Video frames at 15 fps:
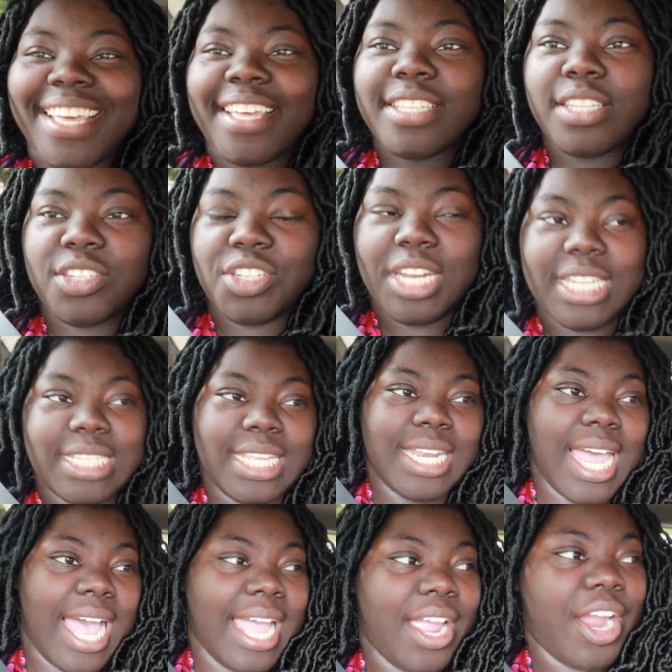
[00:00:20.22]
So Janessi and
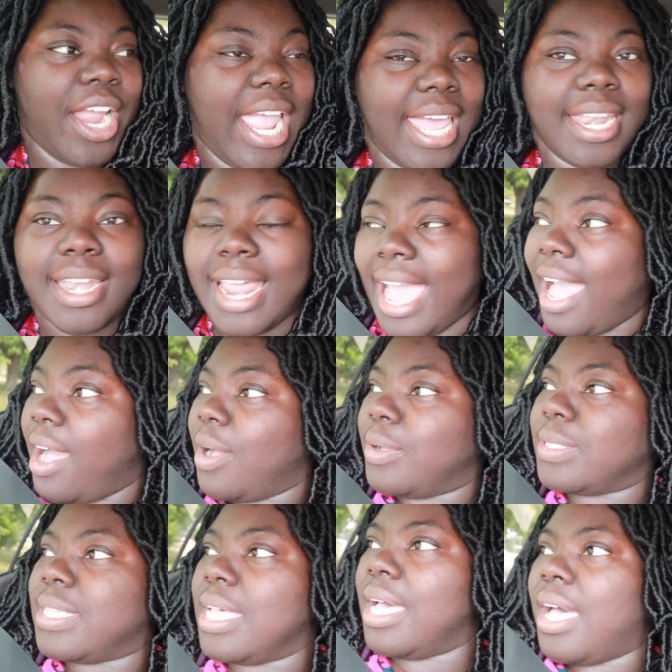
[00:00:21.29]
I are headed
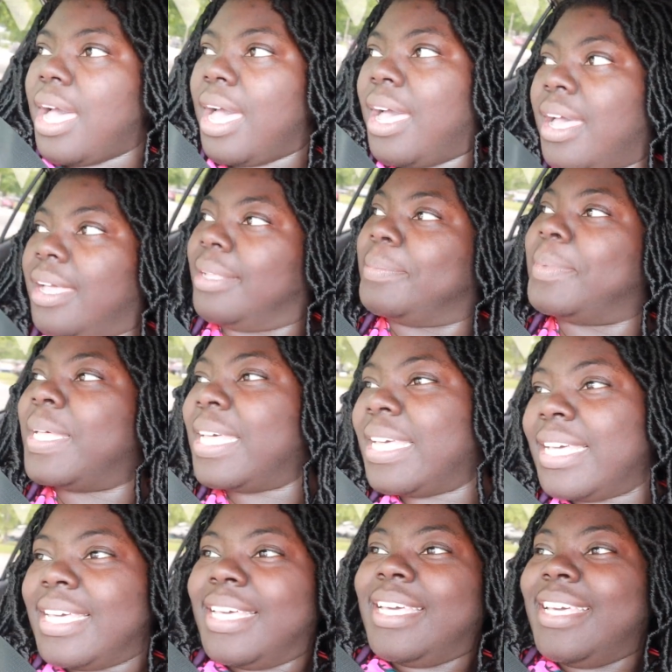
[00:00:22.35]
out. Um,
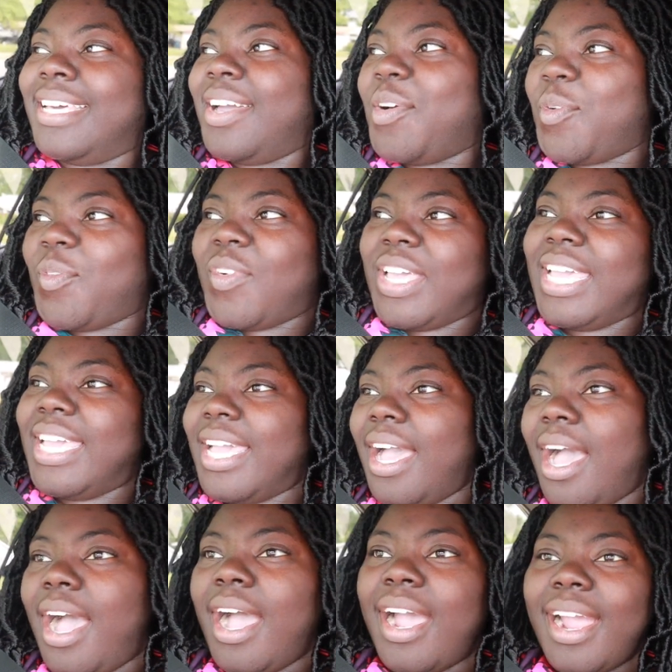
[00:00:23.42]
we
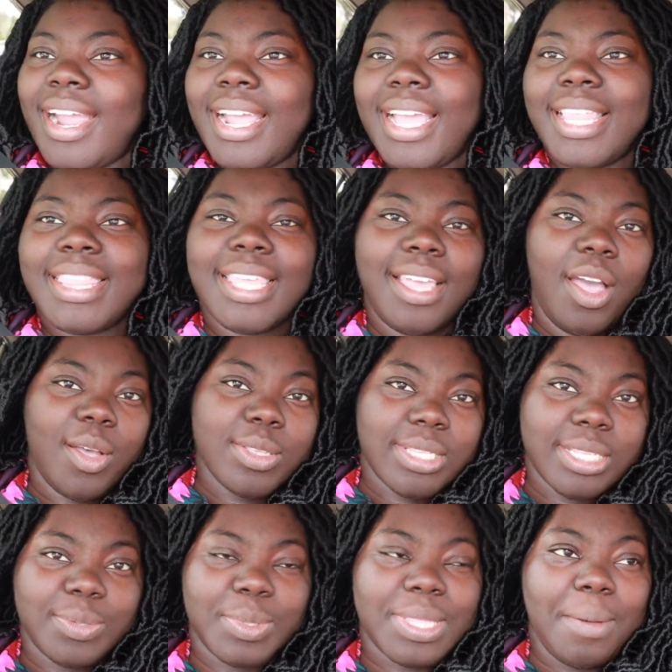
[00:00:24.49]
are the
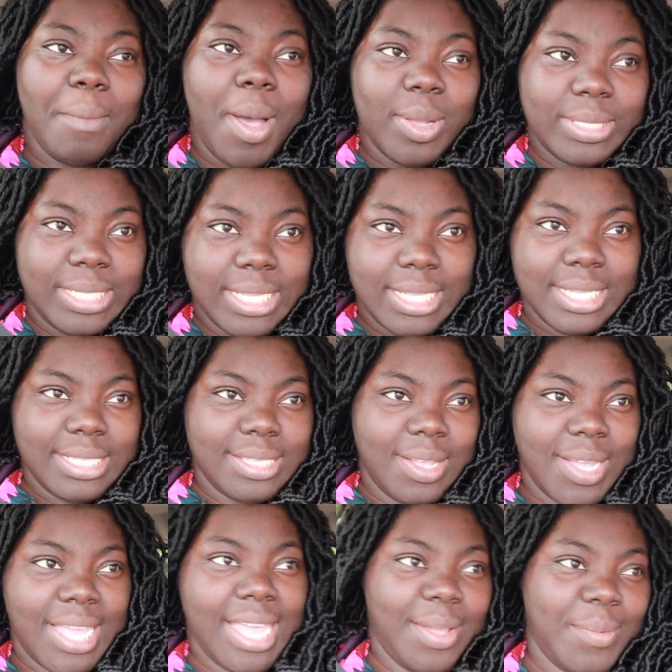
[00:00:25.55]
hostess with the mostest,
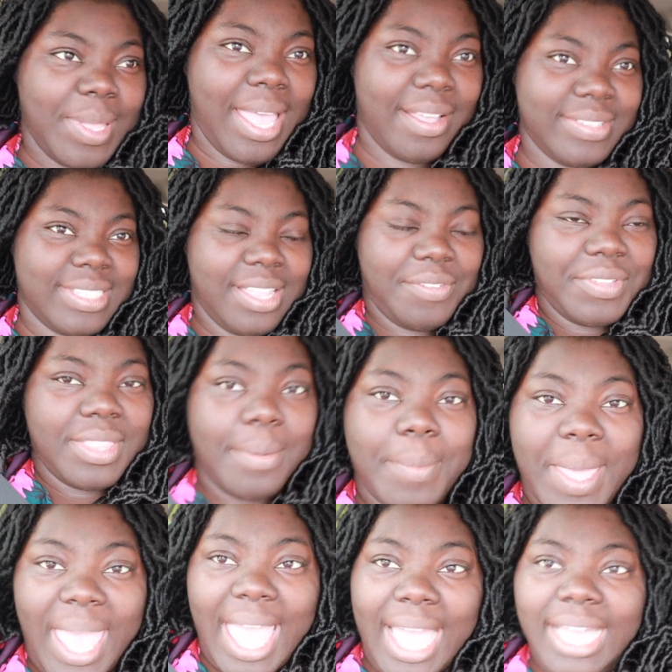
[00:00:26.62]
okay? We have stuff in the
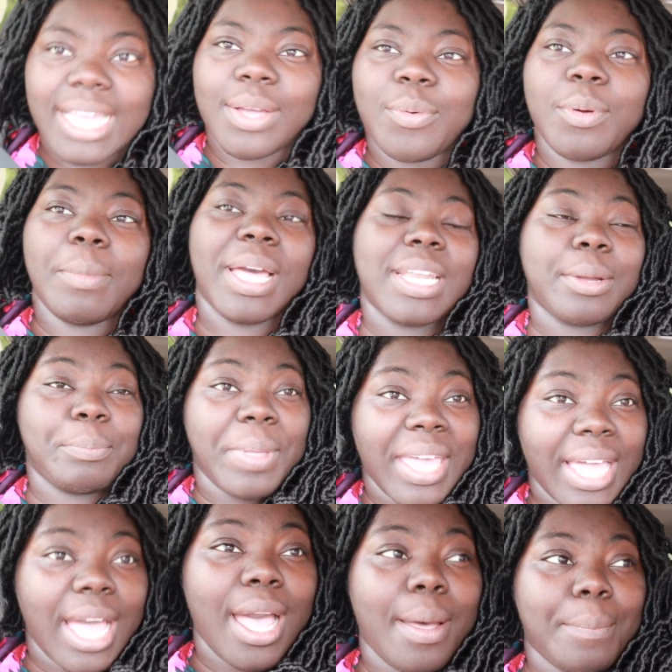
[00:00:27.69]
back. We're about to
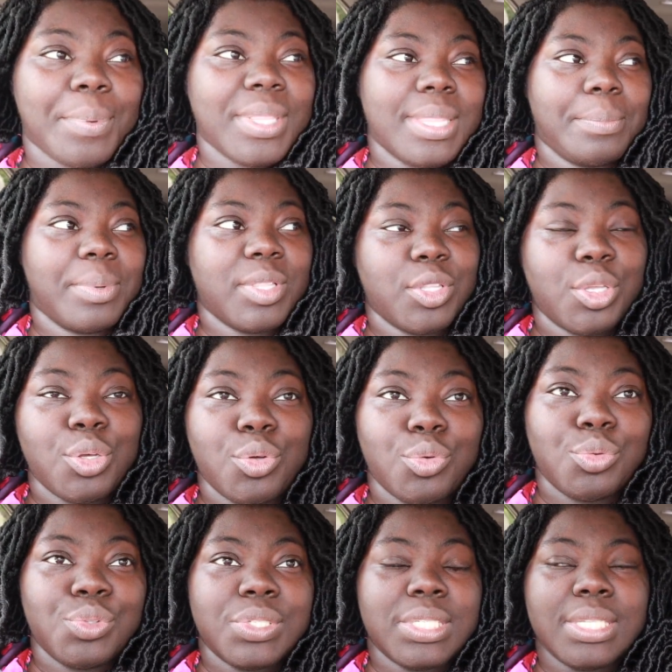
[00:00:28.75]
pick up the
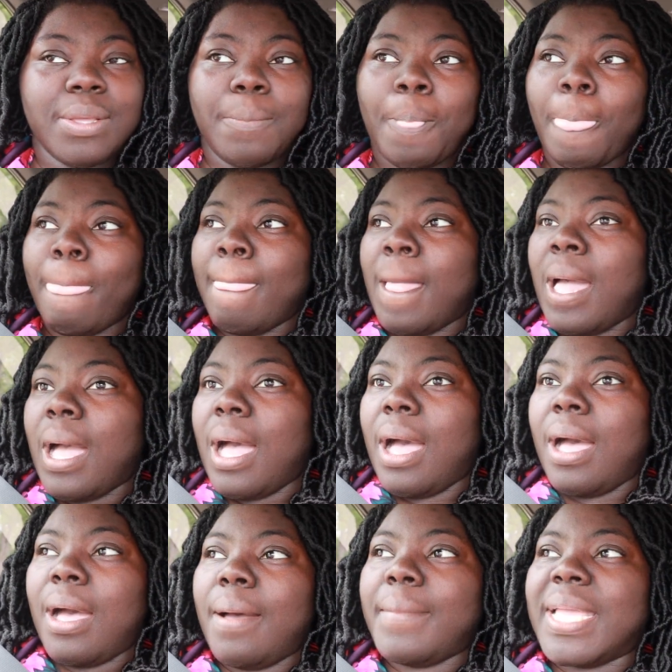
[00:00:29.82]
balloons
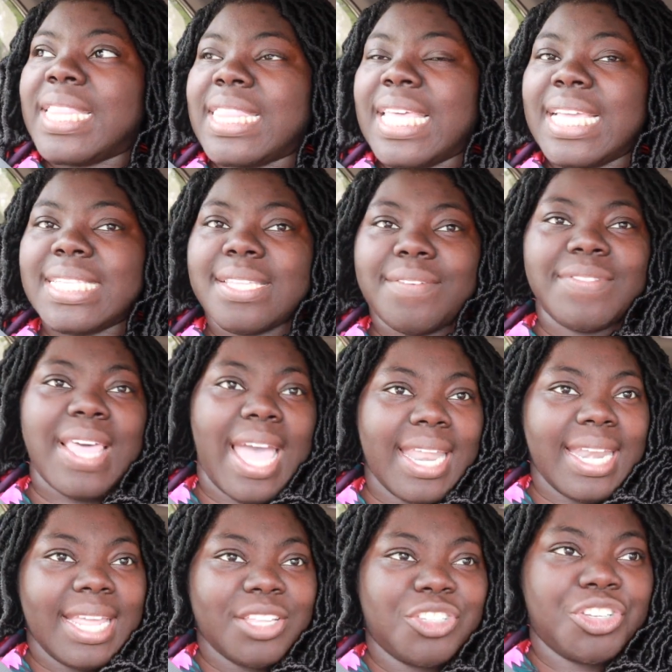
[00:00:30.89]
um, and things of
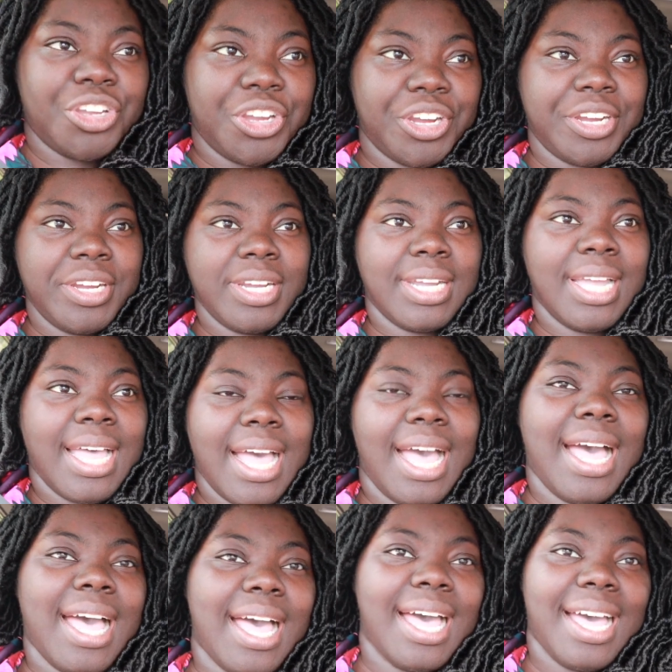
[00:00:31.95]
that nature.
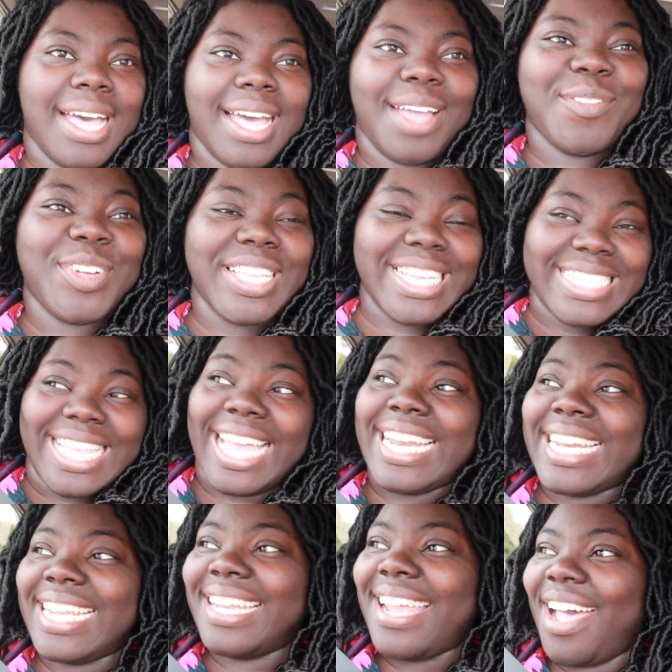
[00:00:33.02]
Uh, I'm really
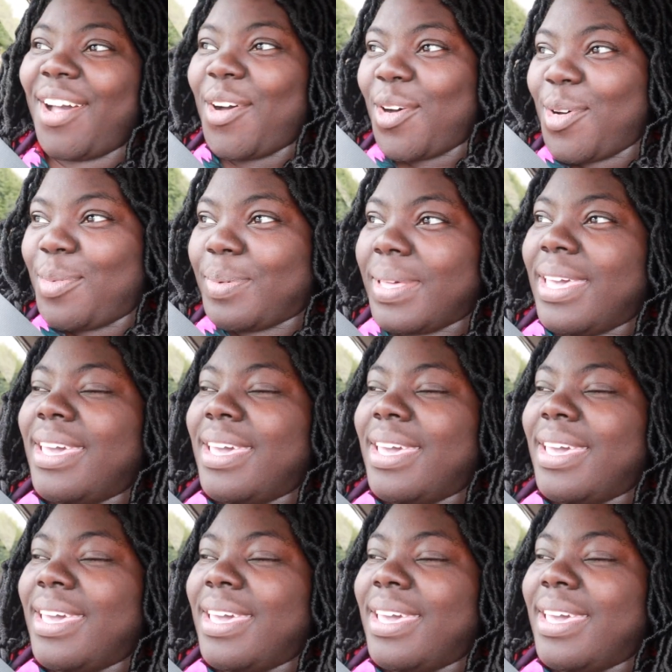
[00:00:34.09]
excited. I hope,